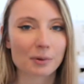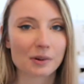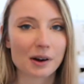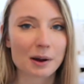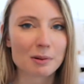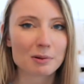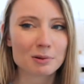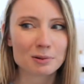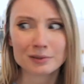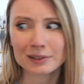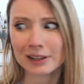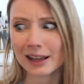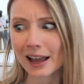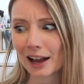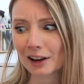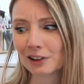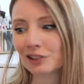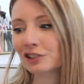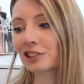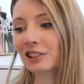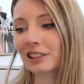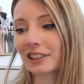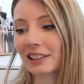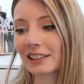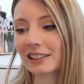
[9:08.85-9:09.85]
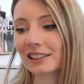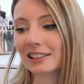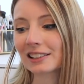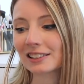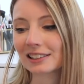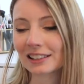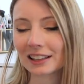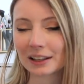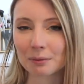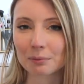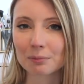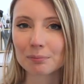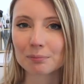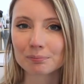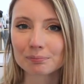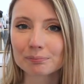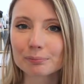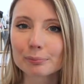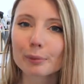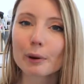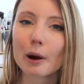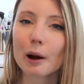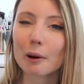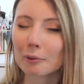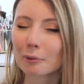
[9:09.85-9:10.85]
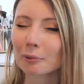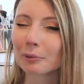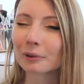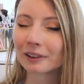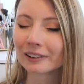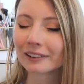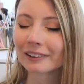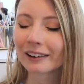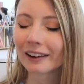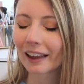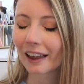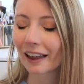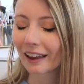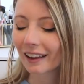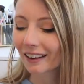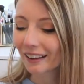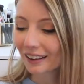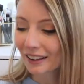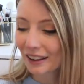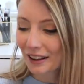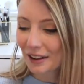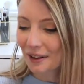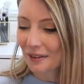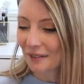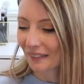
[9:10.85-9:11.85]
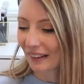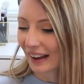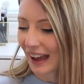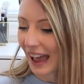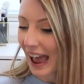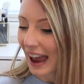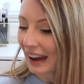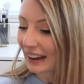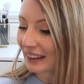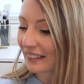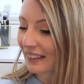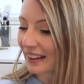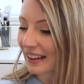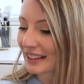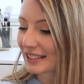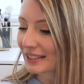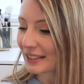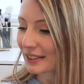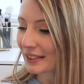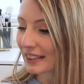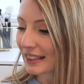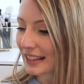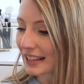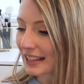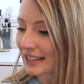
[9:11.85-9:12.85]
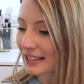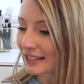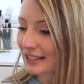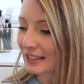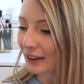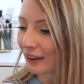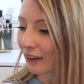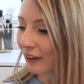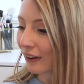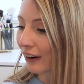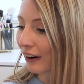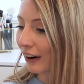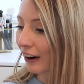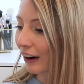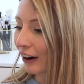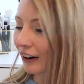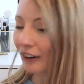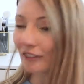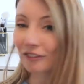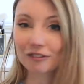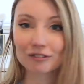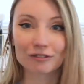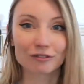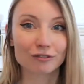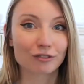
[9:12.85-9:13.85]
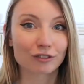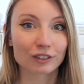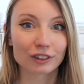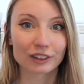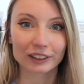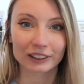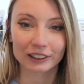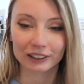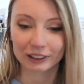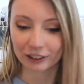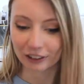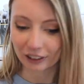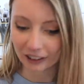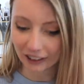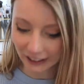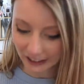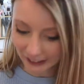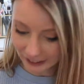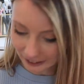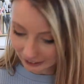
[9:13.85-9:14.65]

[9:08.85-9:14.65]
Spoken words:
probably actually eat these like probably tonight. But anyway, so these are really good.